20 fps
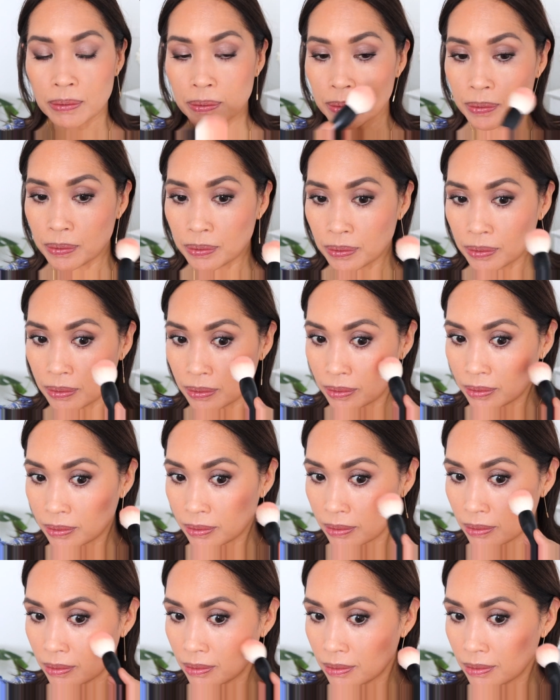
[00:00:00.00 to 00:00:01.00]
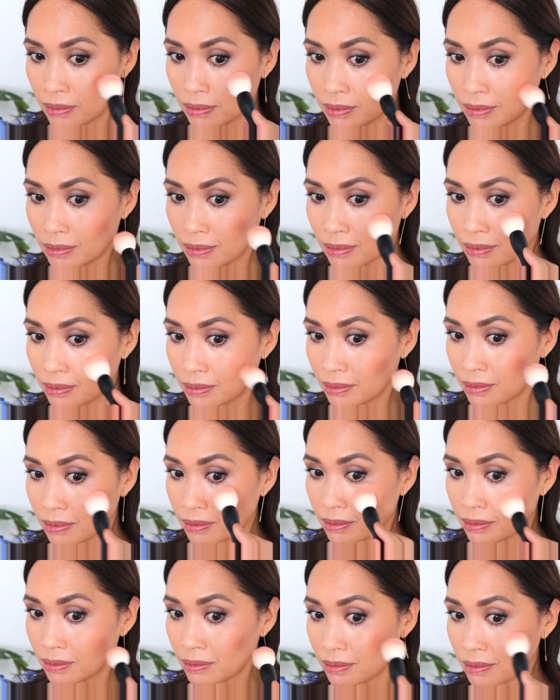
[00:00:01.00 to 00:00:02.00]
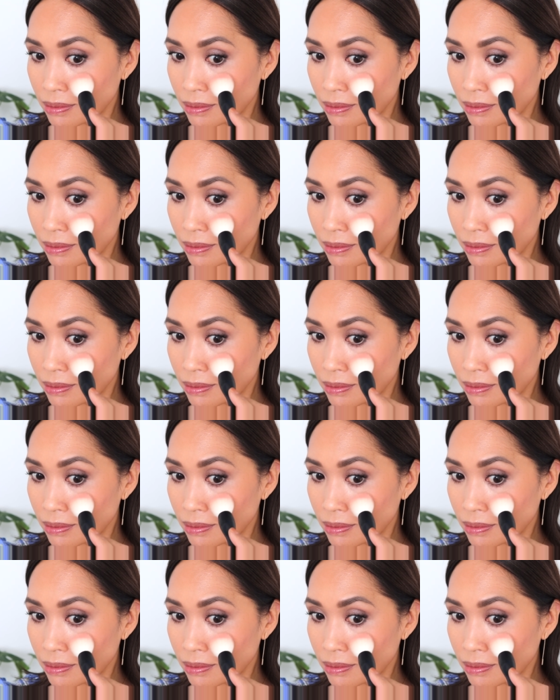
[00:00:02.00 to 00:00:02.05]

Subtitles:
Nobody speaks.